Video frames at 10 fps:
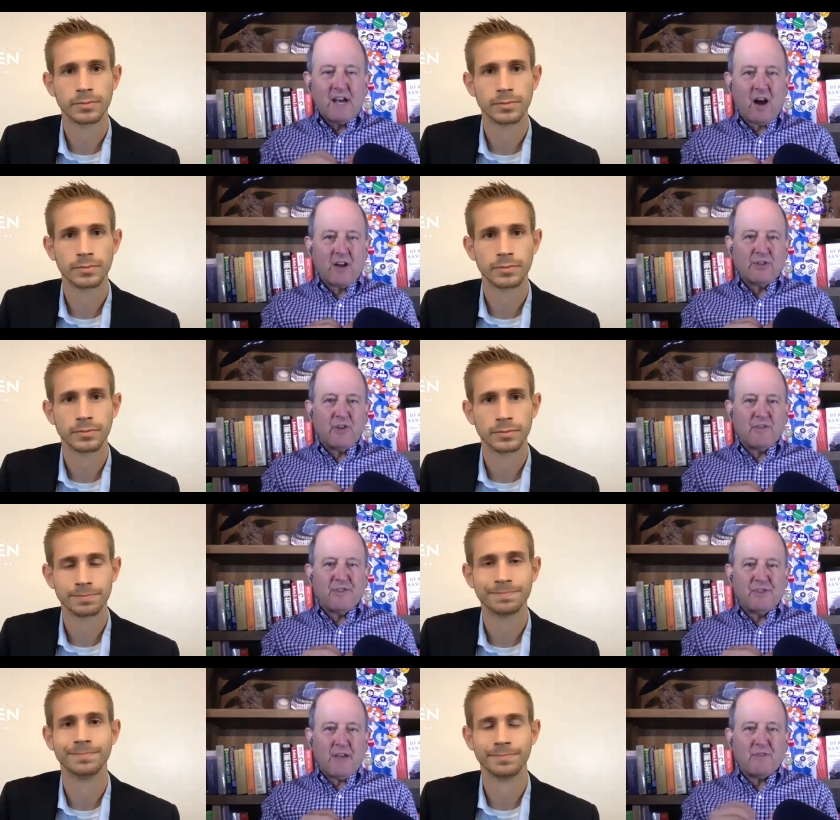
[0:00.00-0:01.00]
Speaker 1: uh, do you
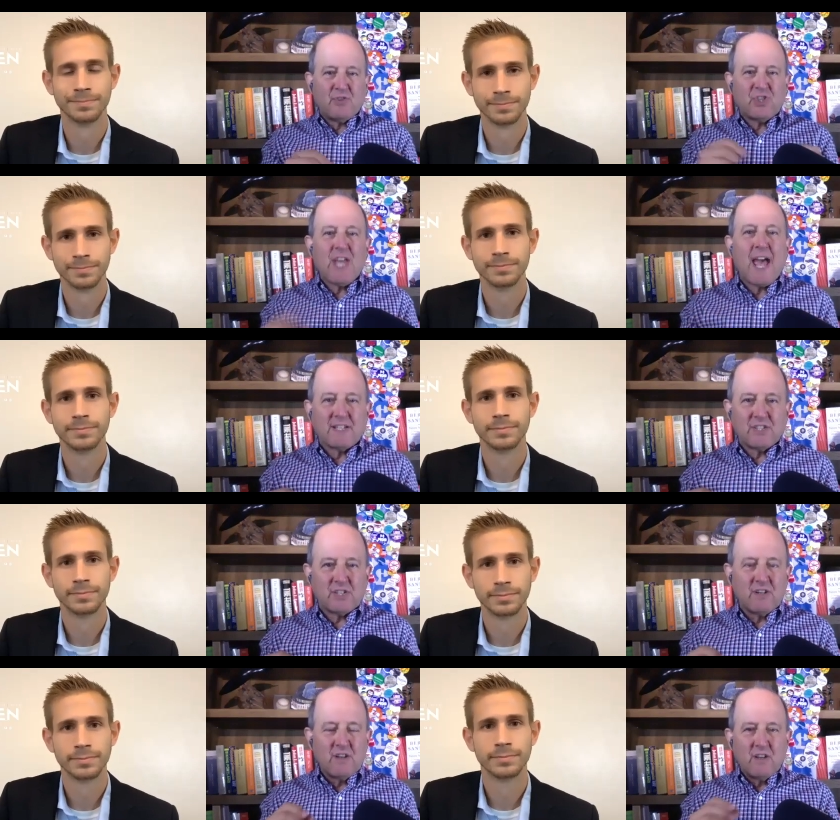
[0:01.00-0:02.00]
have you
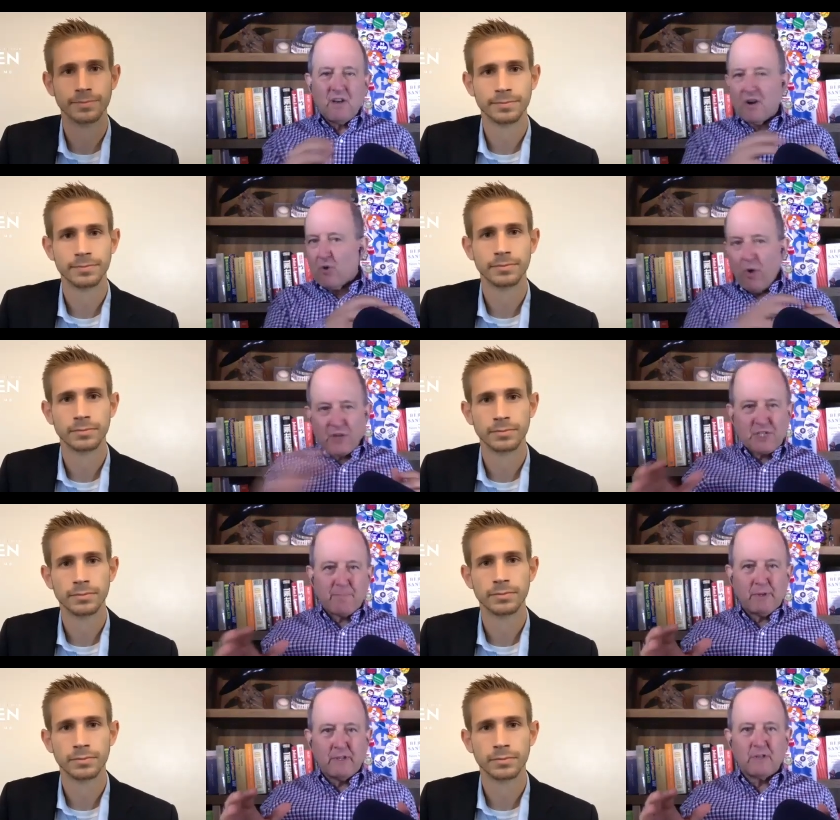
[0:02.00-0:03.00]
sensed across the
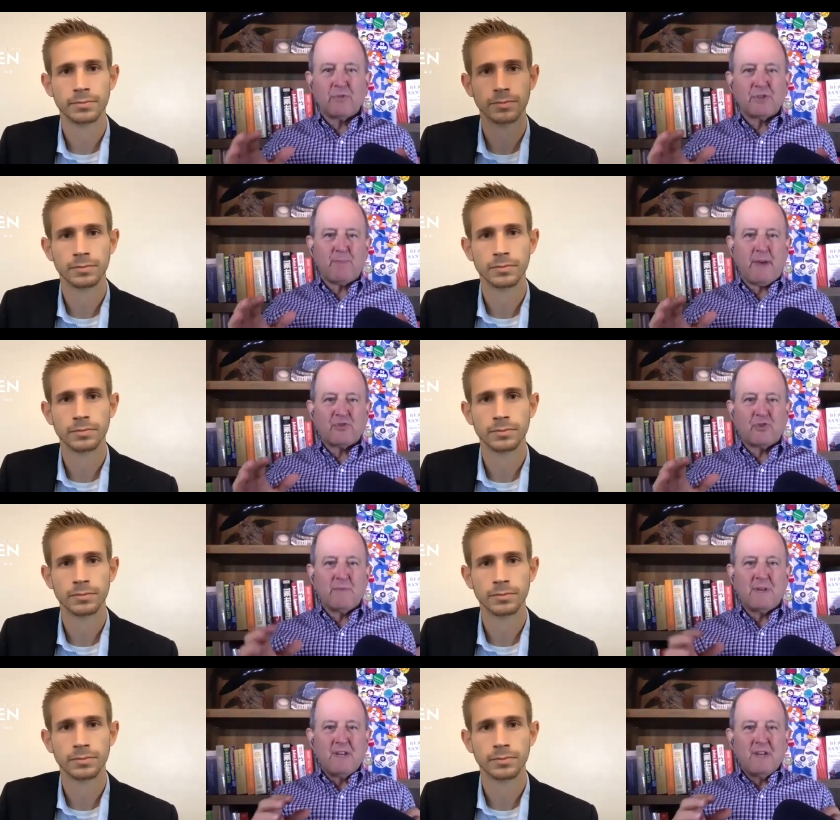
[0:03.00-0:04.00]
political spectrum
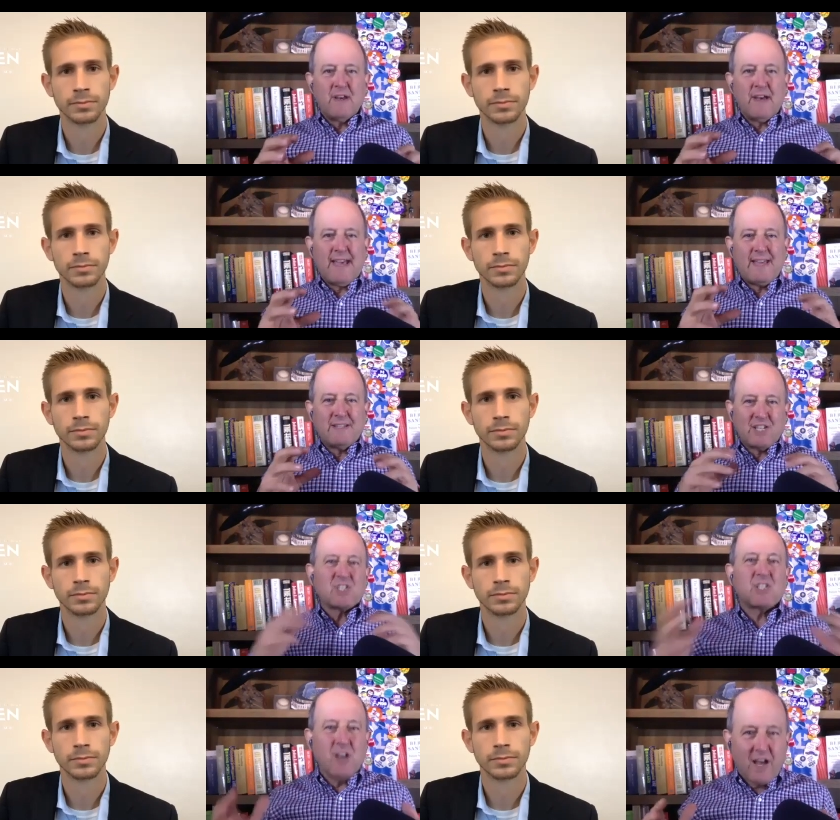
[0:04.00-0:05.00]
a
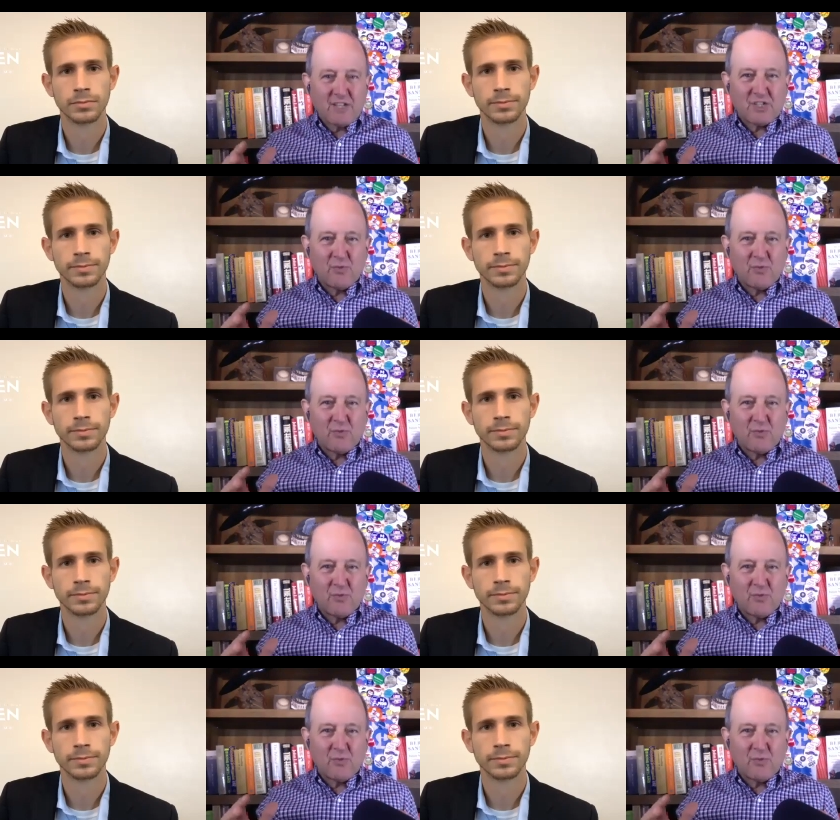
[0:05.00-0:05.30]
disgust